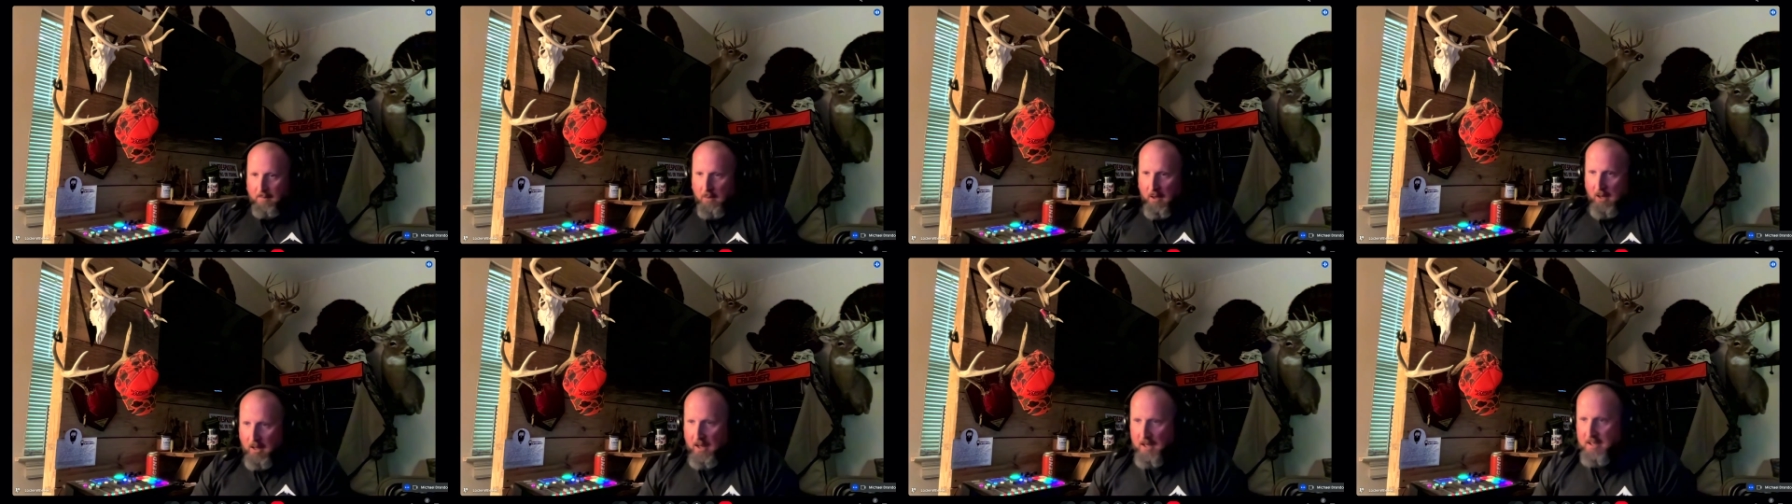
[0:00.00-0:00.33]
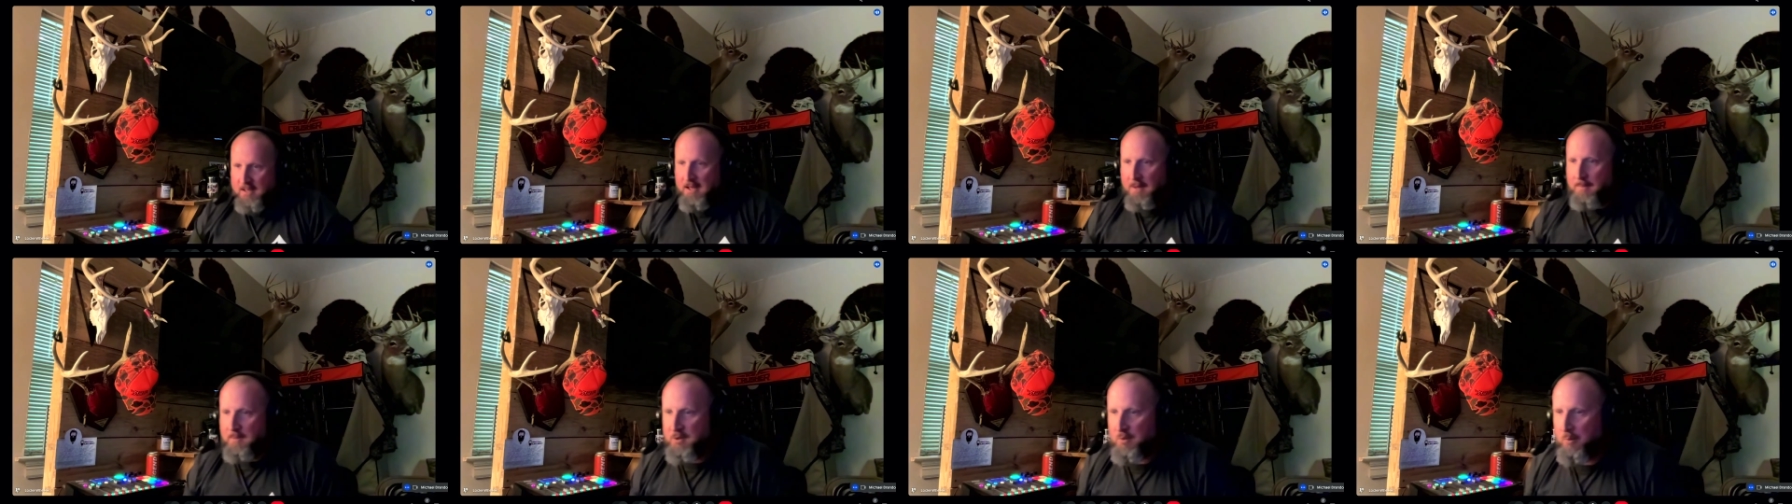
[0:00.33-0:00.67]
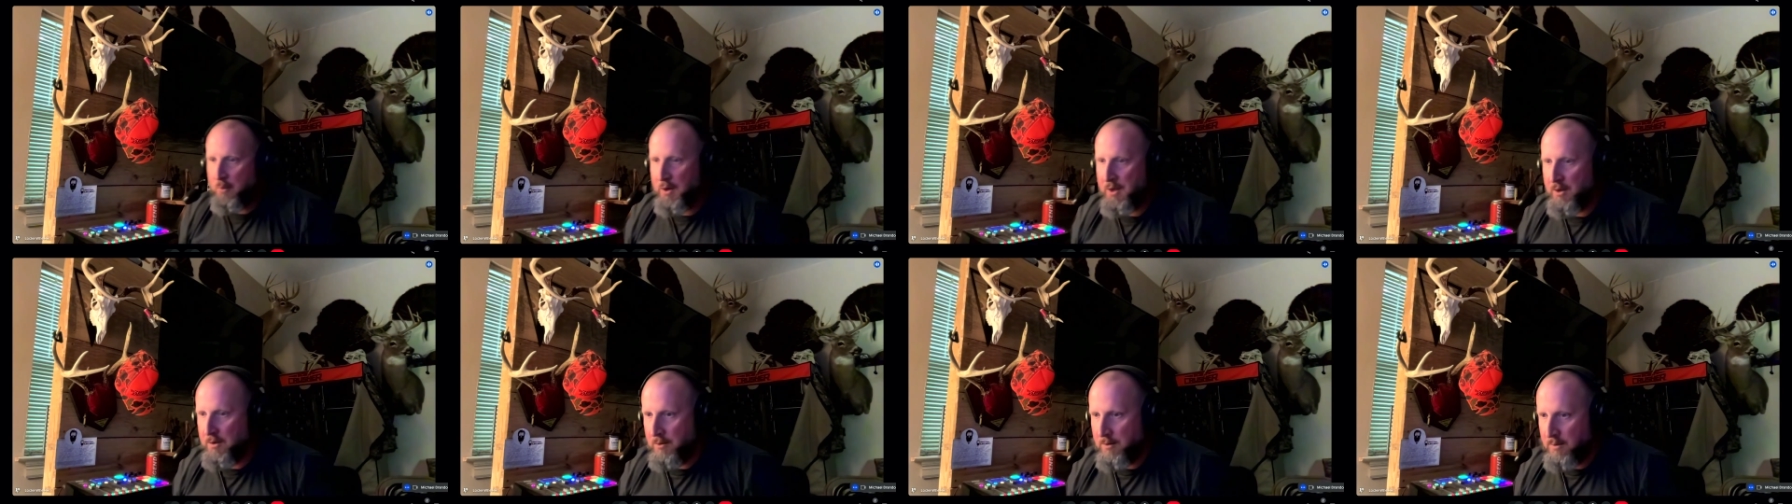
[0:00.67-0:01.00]
my last name is
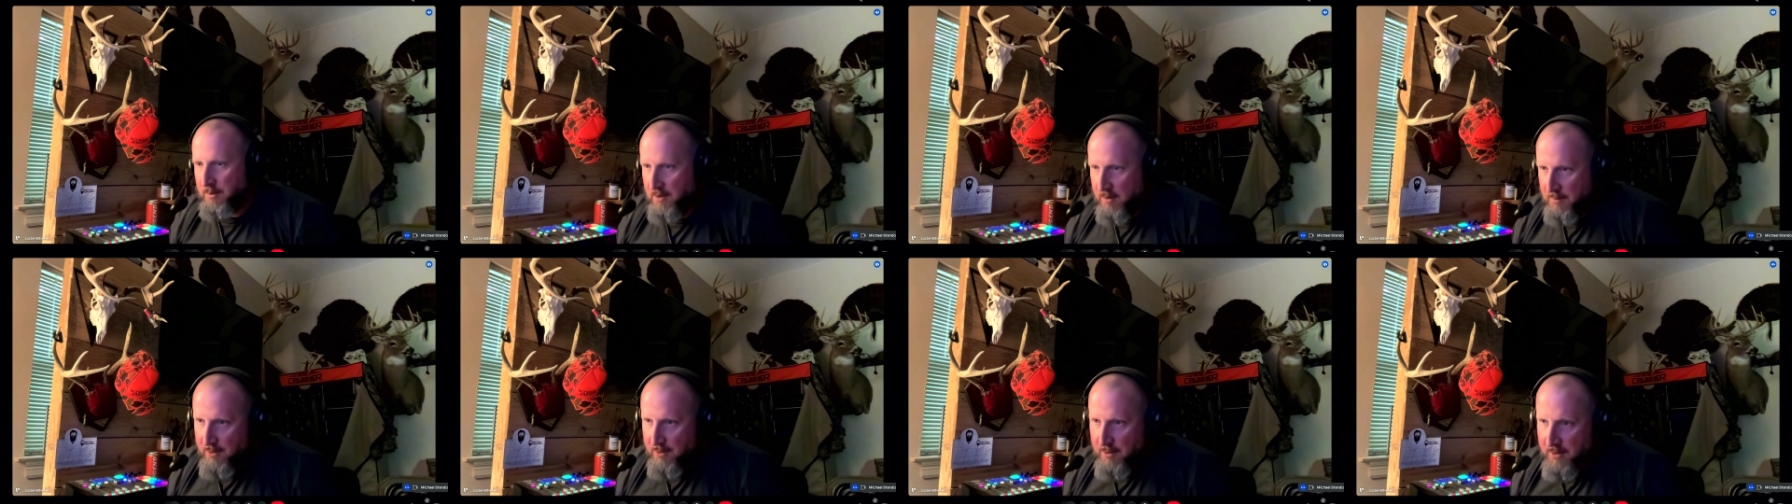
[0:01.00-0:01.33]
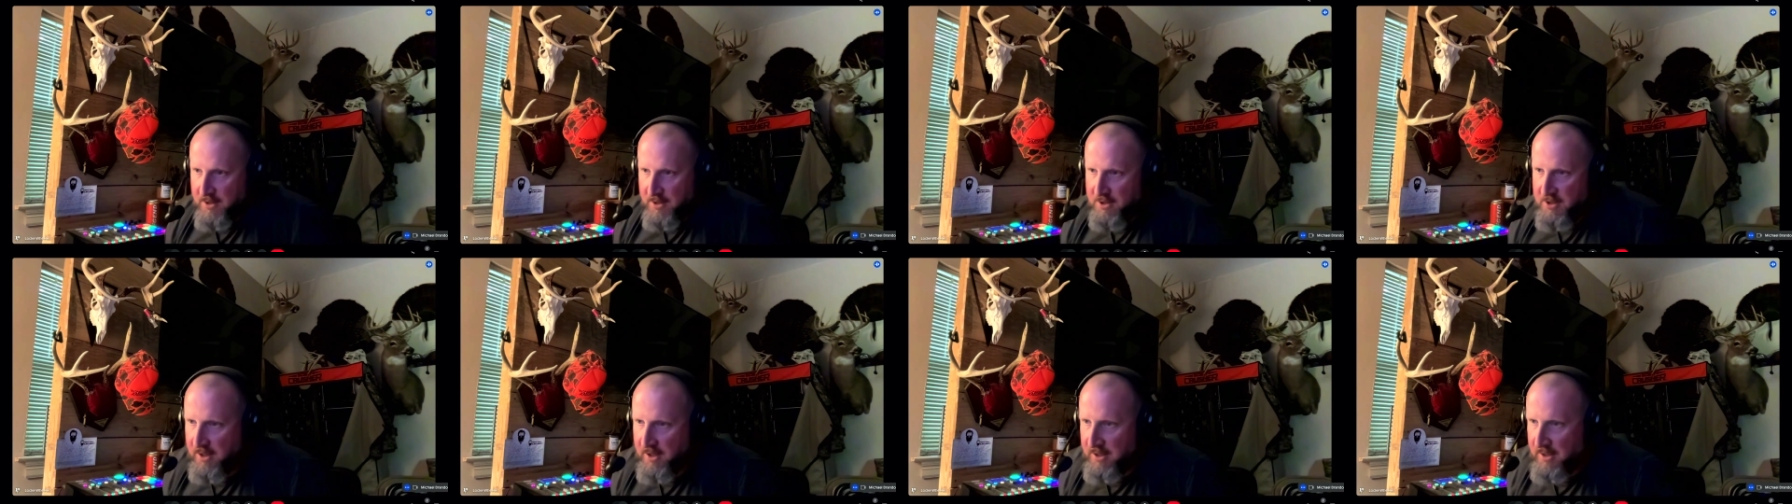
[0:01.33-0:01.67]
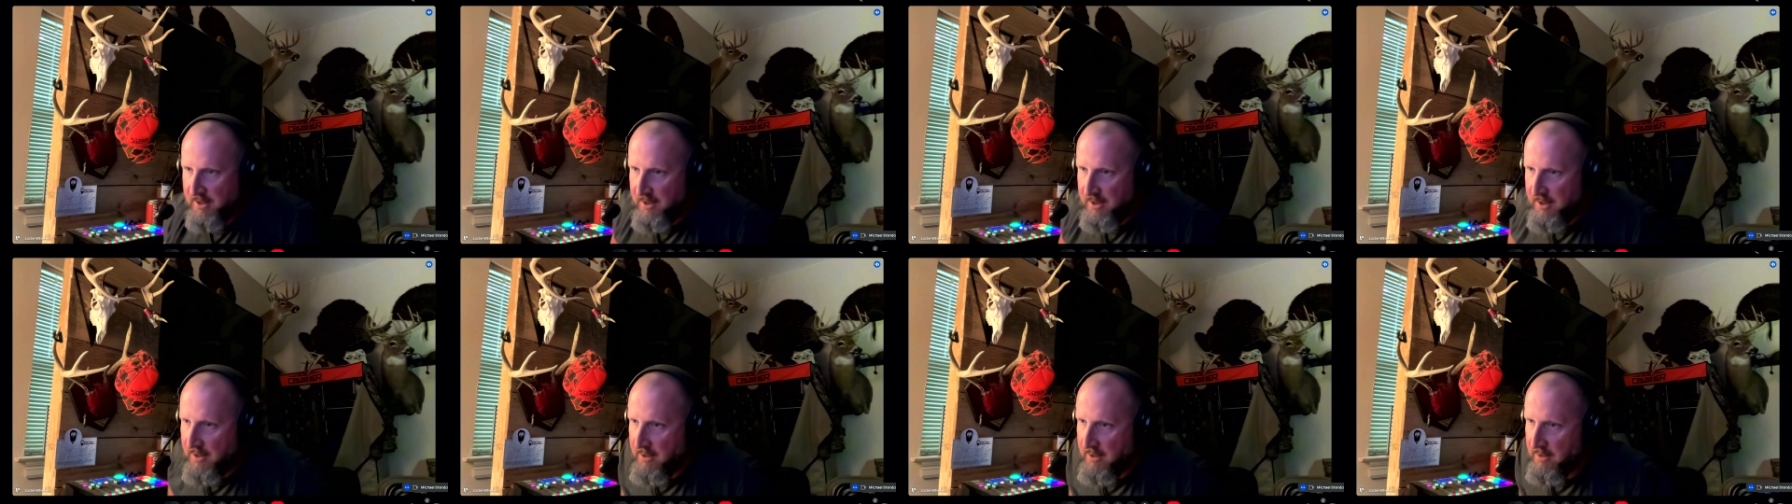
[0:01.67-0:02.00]
Wheeler,
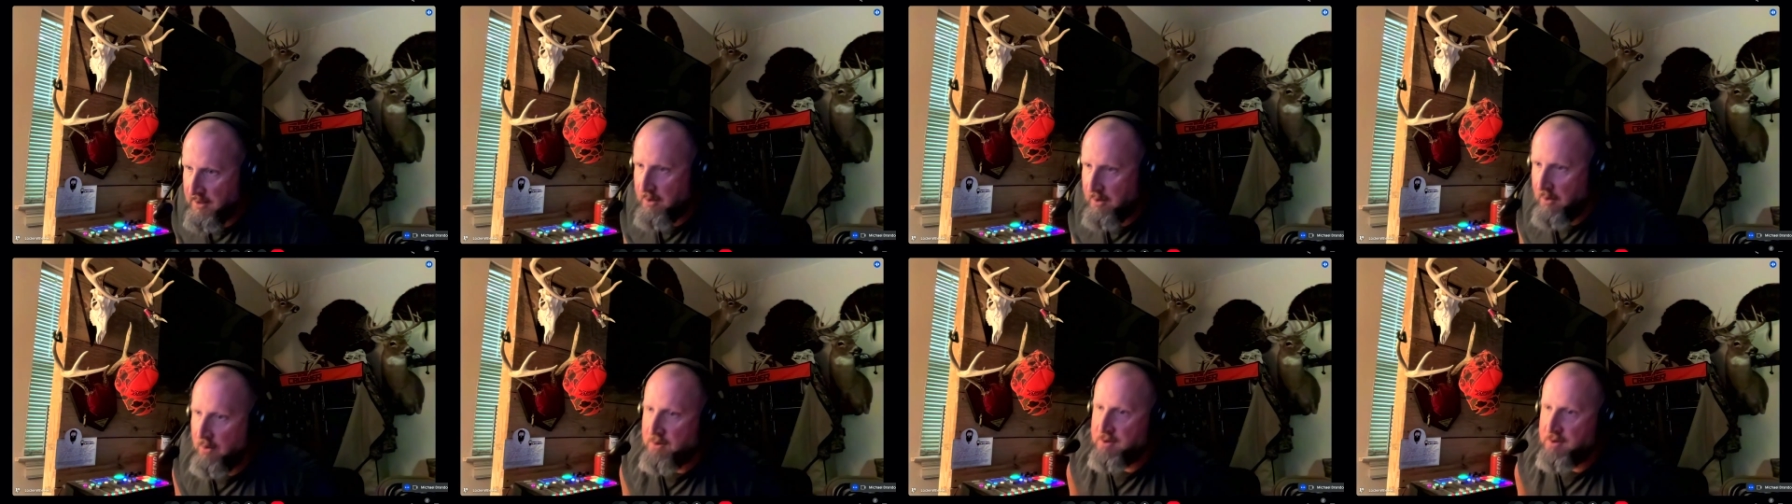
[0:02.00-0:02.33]
Wheeler.